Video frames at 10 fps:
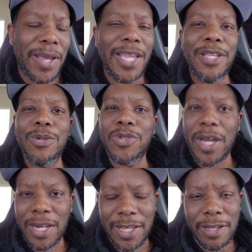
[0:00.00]
pay you
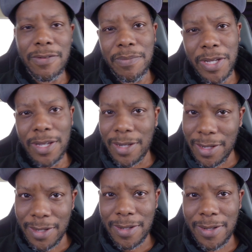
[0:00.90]
try to give me,
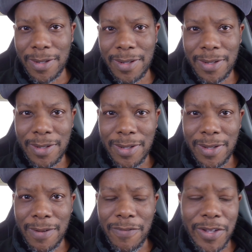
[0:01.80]

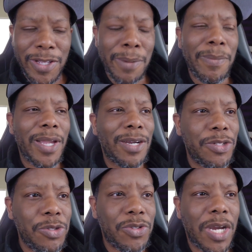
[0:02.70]
for the
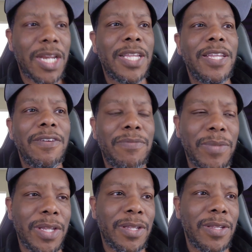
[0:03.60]
amount you try to
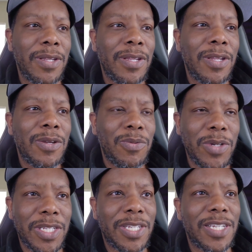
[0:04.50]
give me,
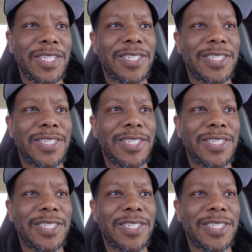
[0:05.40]
which